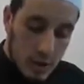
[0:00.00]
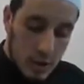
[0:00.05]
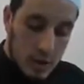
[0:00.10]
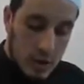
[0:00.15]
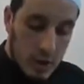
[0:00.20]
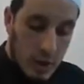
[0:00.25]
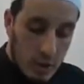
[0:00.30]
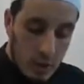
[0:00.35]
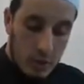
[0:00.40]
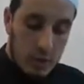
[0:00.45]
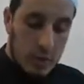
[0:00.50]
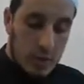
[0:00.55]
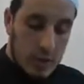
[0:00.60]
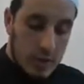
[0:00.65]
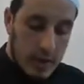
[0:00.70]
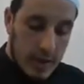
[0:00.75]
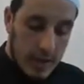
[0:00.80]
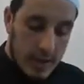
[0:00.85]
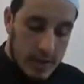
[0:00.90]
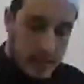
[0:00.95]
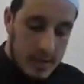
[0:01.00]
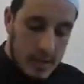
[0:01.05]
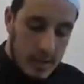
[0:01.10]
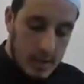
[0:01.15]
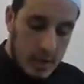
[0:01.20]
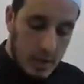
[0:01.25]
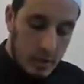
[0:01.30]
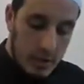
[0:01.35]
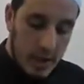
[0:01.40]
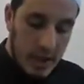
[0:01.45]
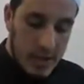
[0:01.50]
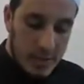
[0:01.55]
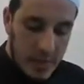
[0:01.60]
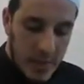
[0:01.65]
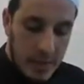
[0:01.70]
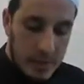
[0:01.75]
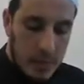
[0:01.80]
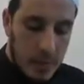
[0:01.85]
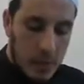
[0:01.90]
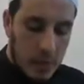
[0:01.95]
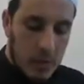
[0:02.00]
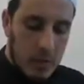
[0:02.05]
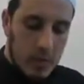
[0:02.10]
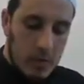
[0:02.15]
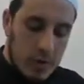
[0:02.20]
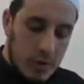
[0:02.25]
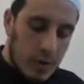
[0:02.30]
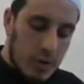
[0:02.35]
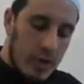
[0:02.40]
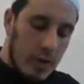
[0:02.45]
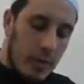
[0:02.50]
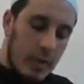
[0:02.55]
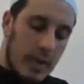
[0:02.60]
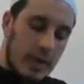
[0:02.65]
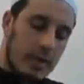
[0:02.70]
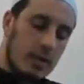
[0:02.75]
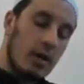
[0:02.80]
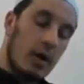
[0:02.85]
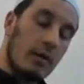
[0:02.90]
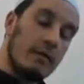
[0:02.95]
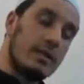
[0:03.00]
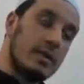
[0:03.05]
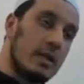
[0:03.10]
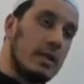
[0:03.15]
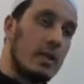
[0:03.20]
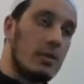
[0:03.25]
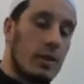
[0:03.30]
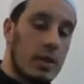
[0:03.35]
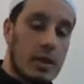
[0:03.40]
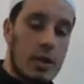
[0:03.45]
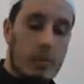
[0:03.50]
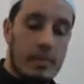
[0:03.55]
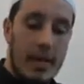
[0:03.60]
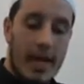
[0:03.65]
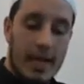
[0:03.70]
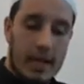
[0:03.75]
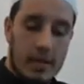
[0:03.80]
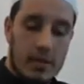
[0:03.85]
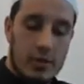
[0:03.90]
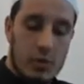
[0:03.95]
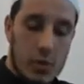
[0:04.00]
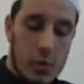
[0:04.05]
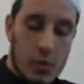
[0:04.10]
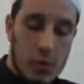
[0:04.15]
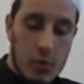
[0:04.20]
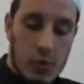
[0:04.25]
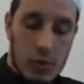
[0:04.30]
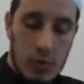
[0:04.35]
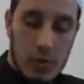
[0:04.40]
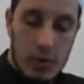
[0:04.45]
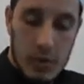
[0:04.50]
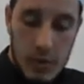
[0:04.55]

So these so these people, so they will obviously they will go back to